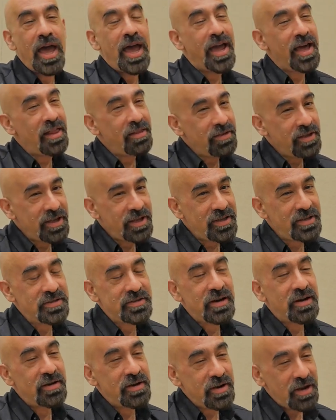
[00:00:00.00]

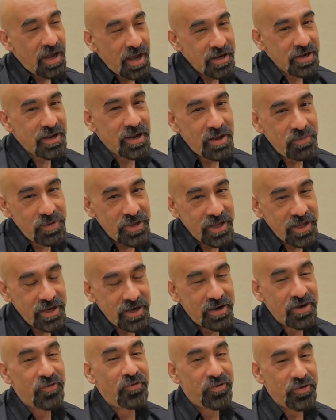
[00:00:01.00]
Aliens are not coming
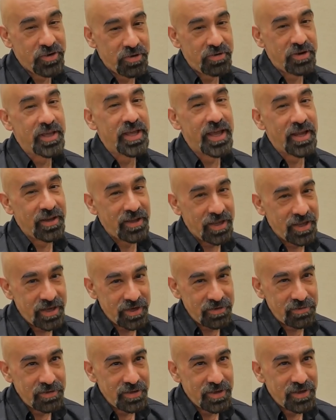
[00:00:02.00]
here for you to get
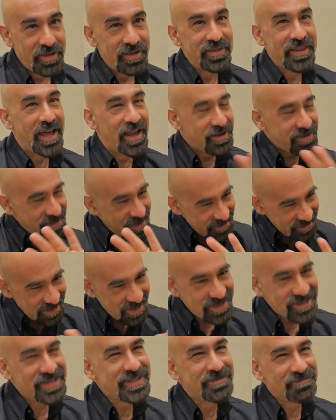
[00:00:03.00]
laid. That's
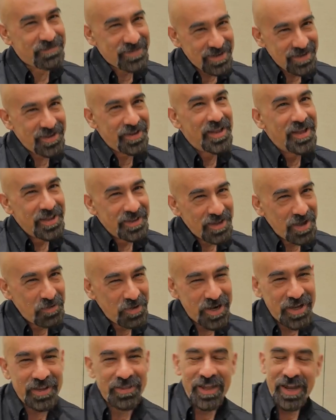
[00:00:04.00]
I
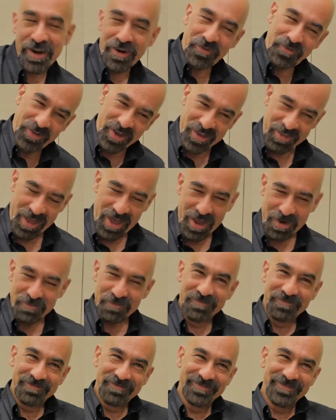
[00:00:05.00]
want to clarify
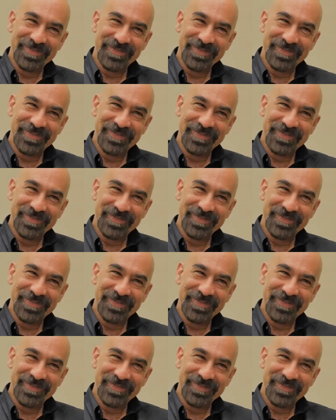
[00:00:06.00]
that.